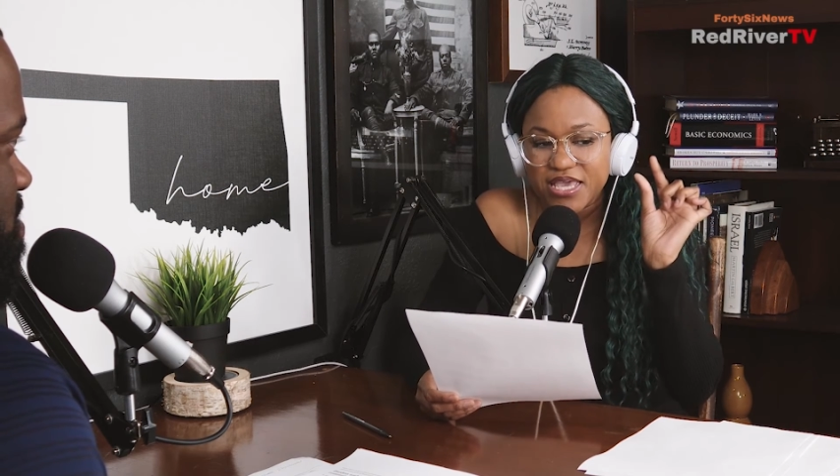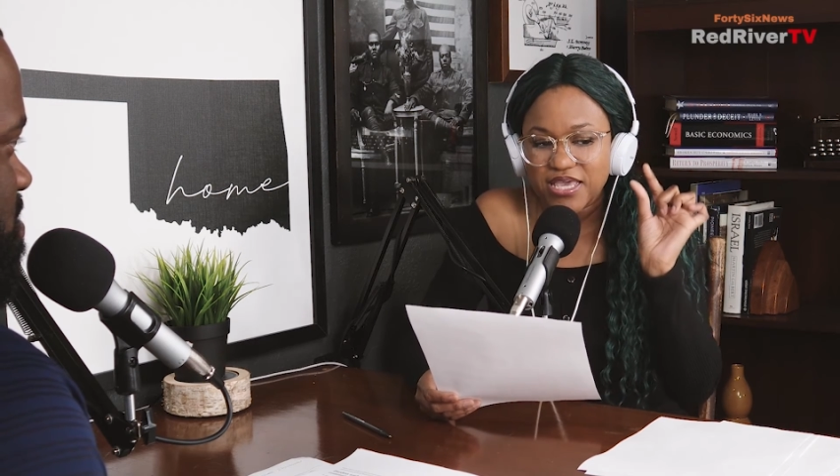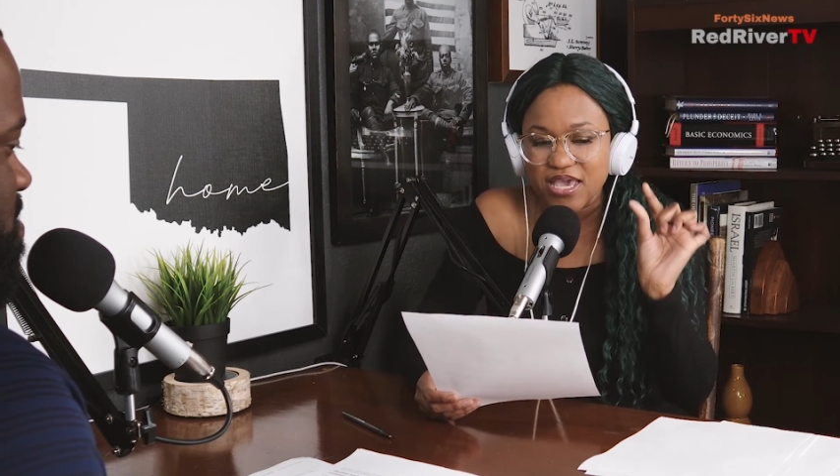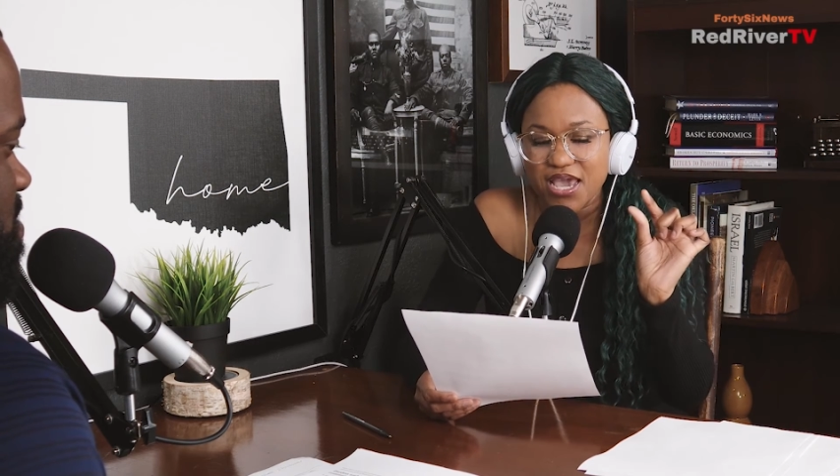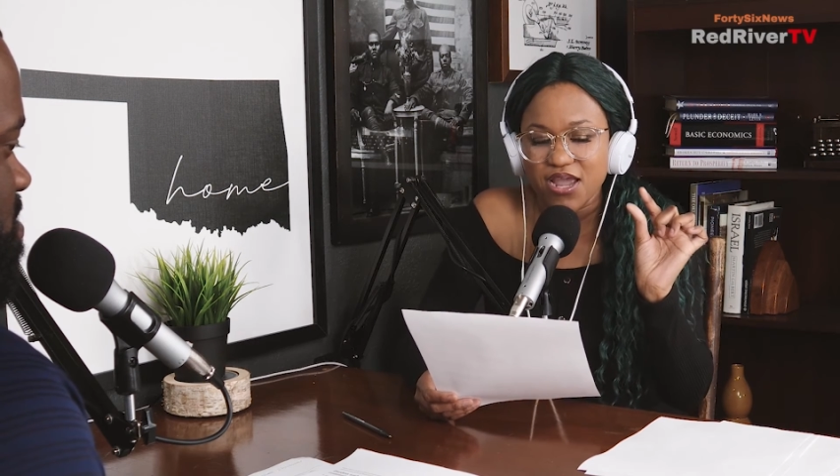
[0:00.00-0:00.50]

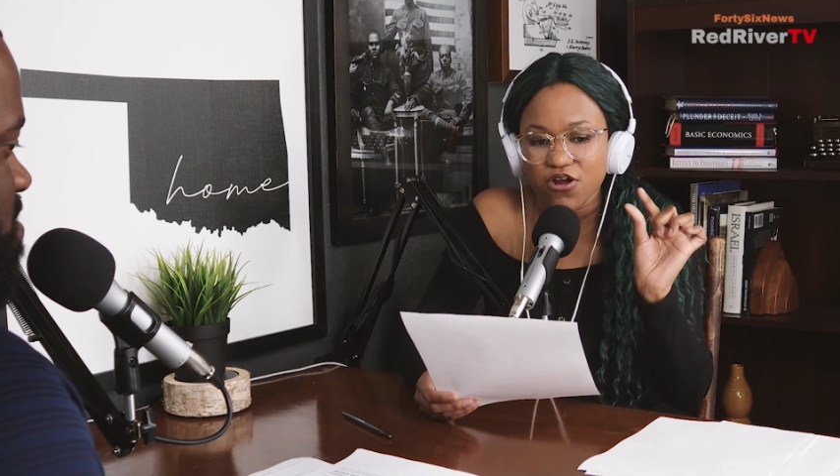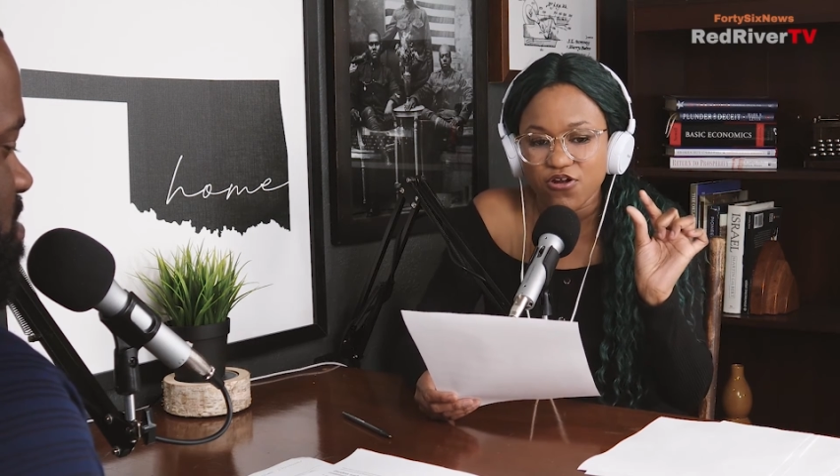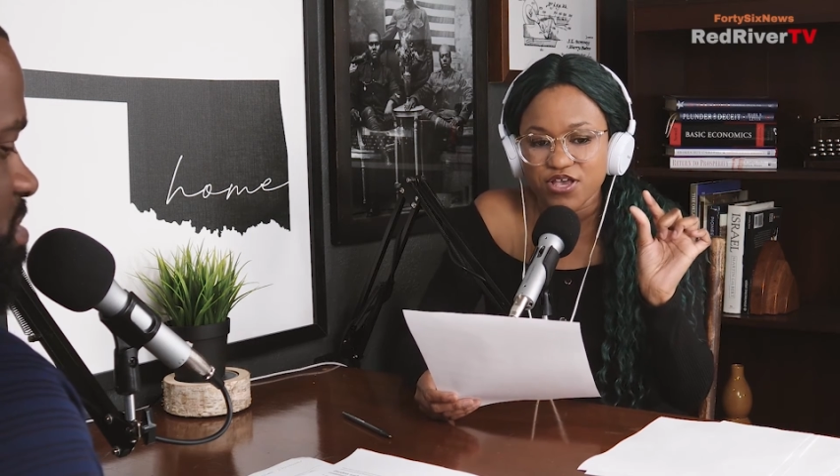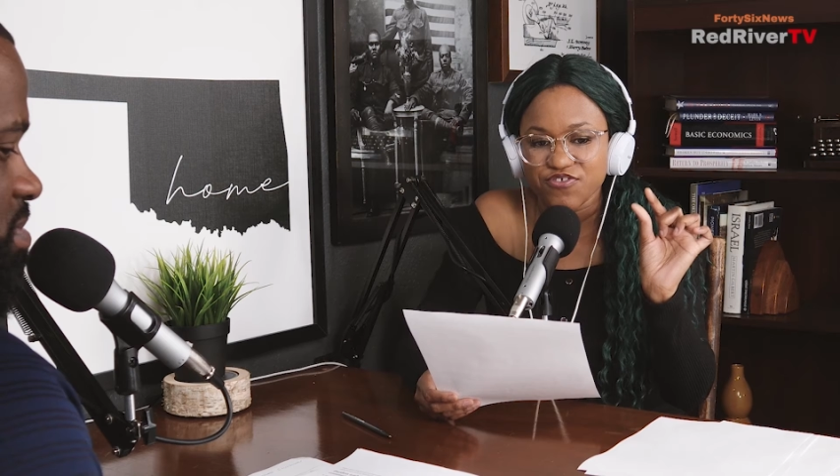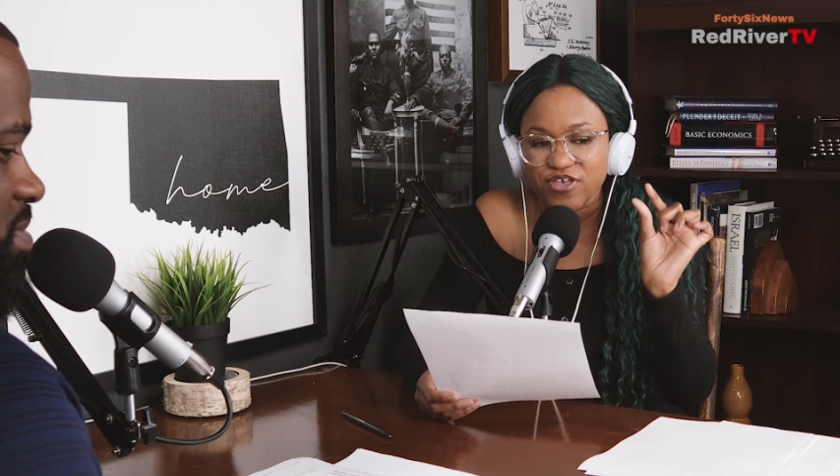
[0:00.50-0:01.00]

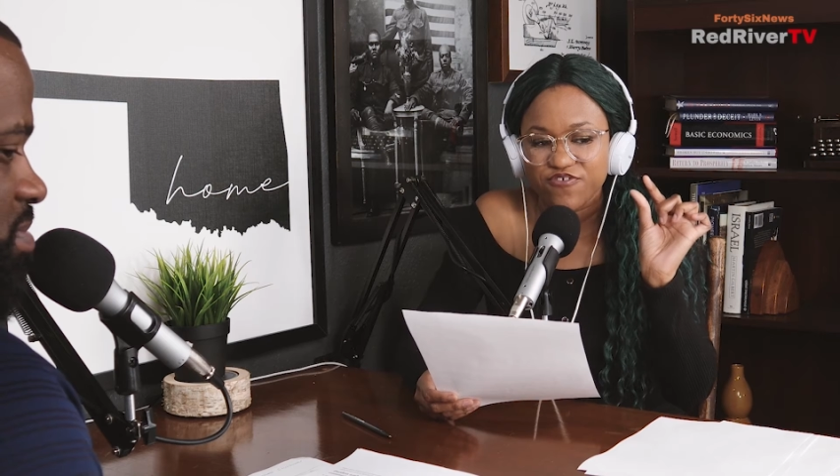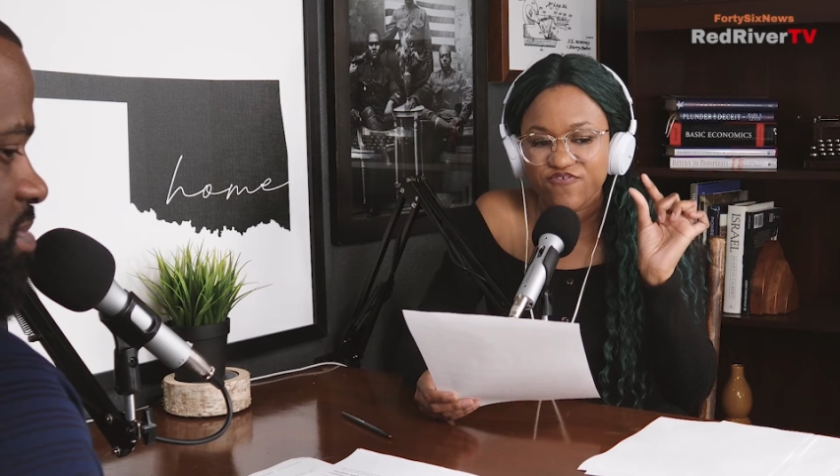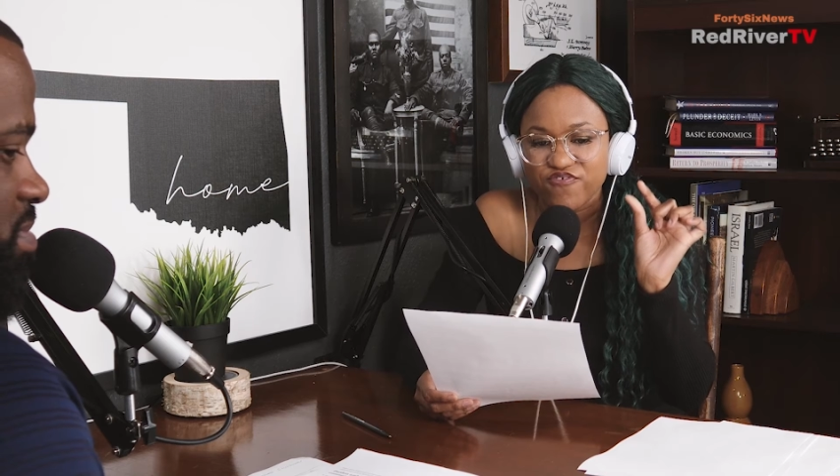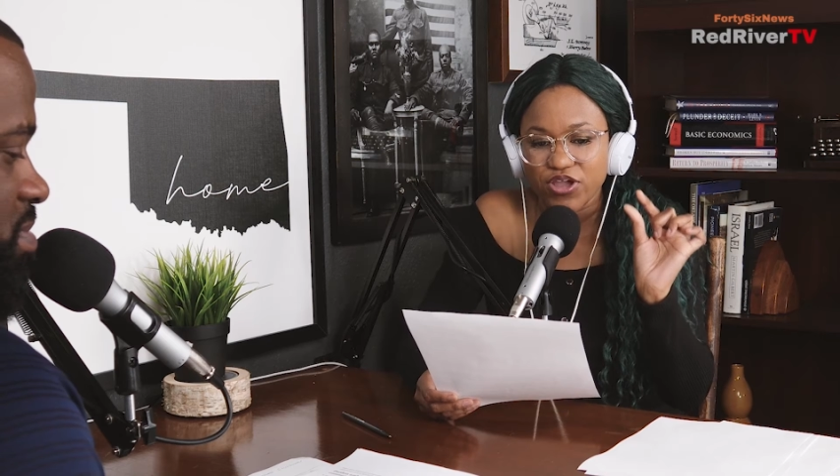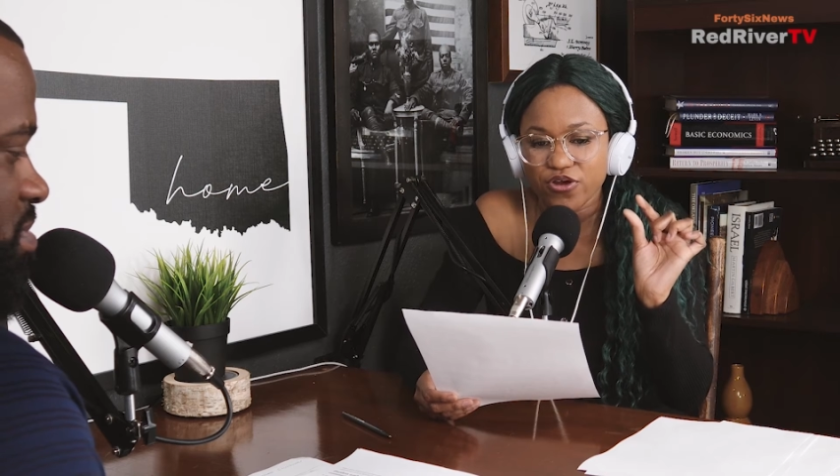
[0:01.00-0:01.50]
Care is a
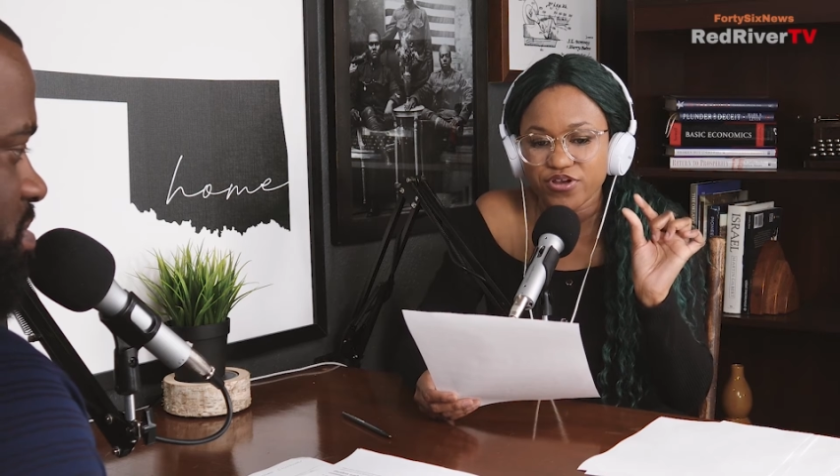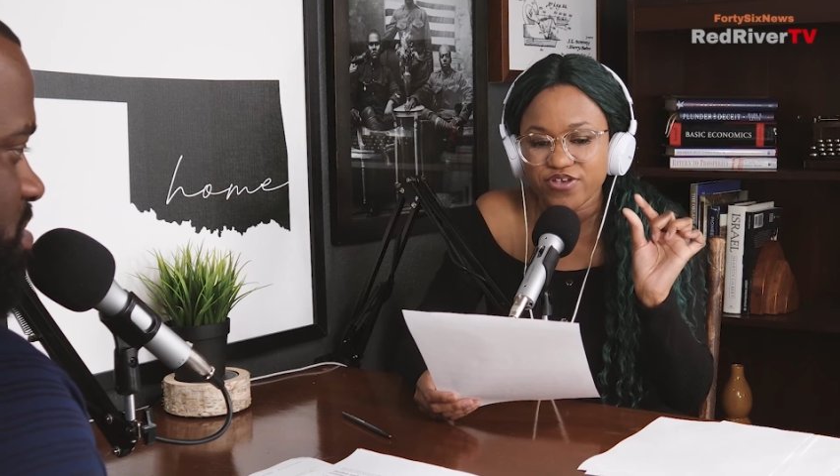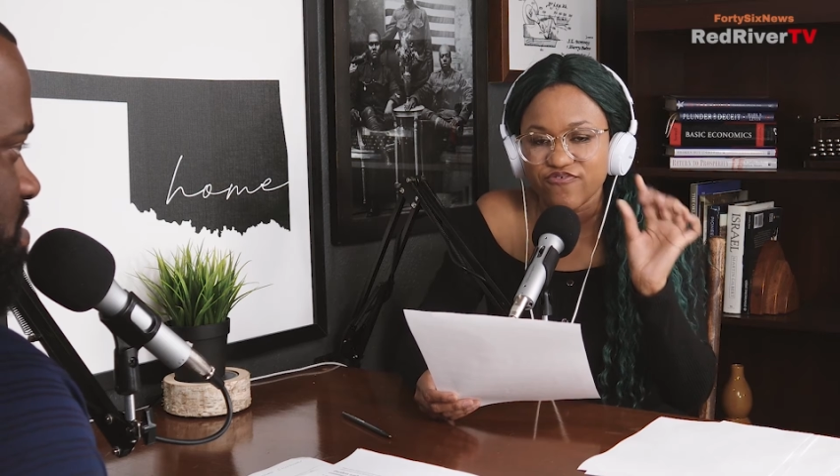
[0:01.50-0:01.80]
very